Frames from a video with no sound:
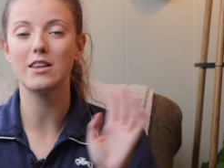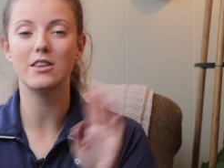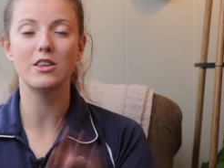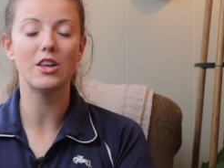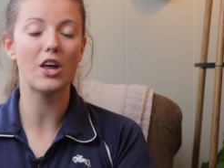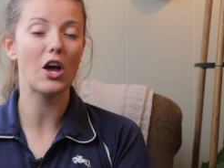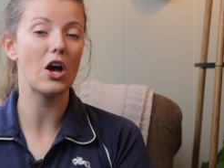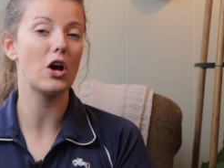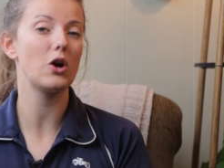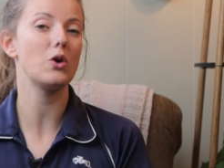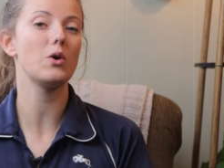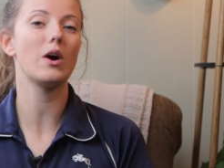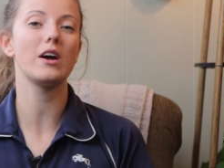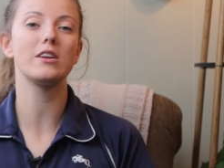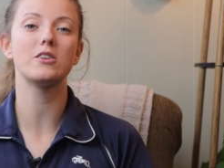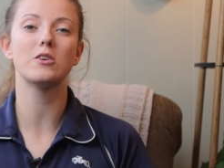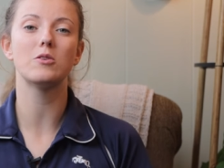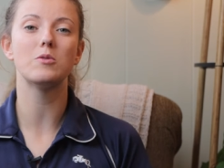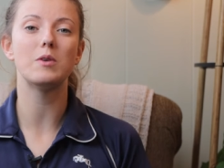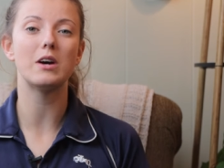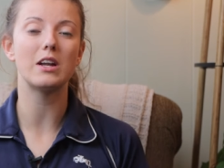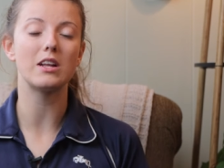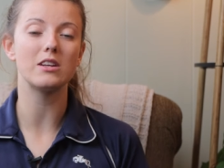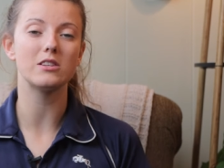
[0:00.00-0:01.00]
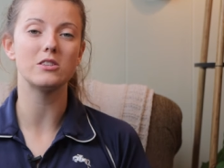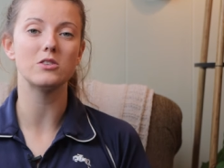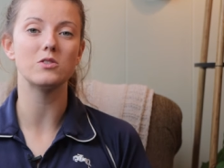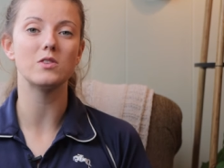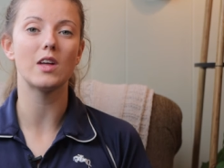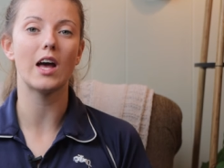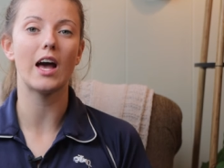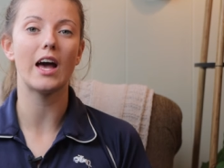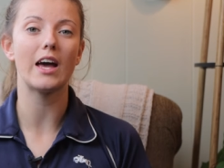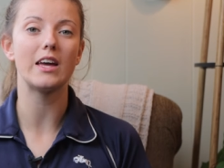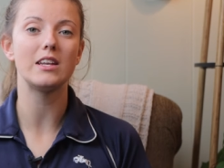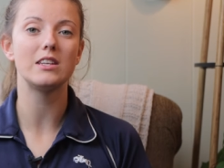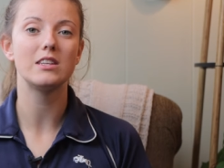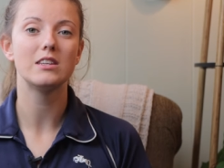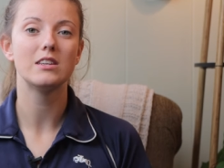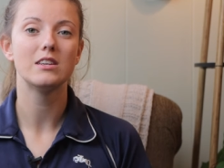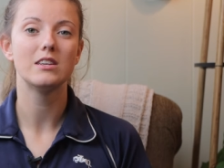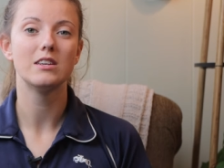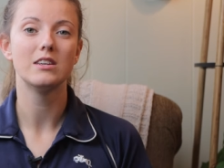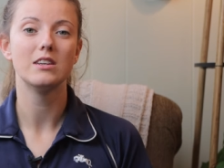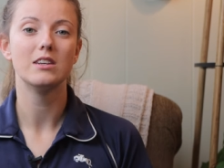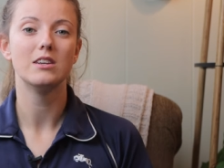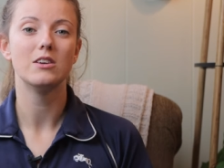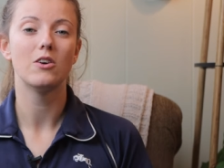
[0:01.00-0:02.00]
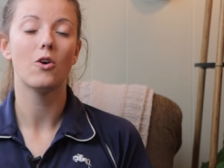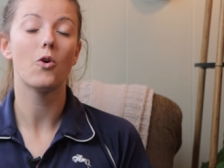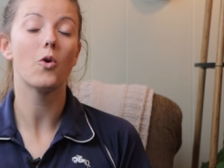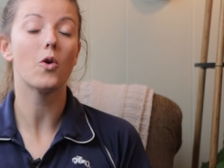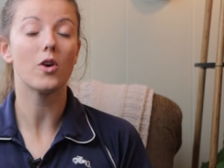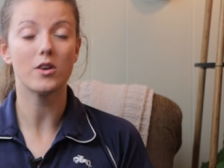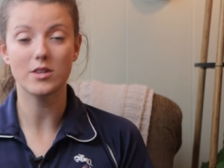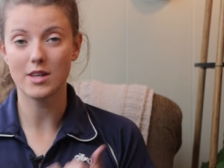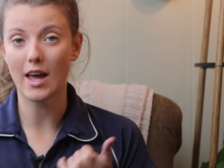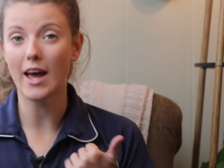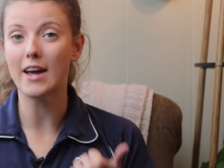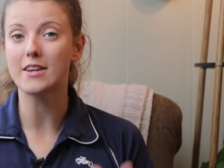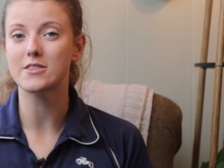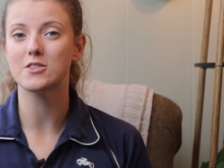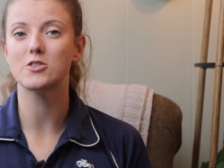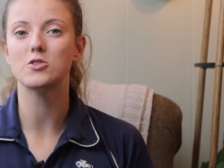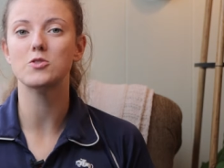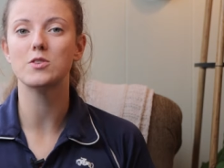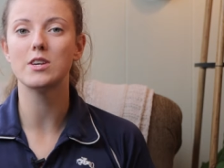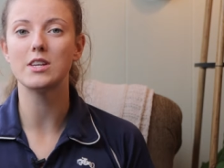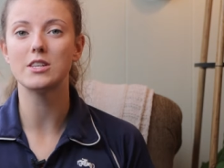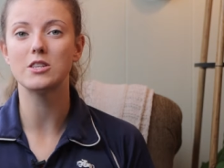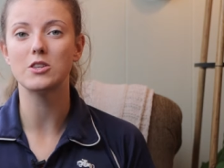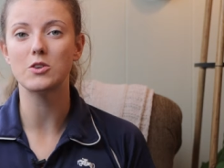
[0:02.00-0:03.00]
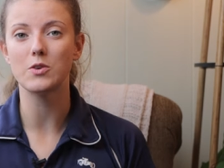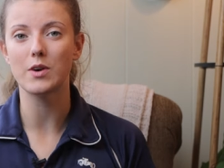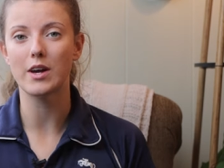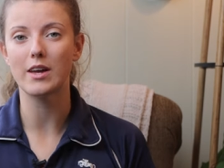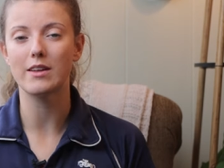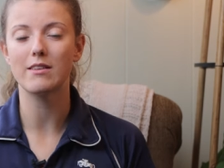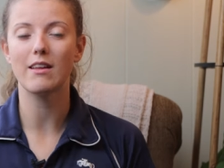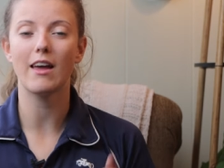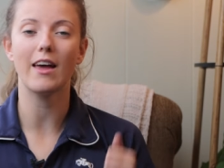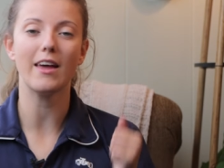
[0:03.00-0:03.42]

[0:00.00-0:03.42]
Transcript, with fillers: no, I don't want to do that or yes, you can do it.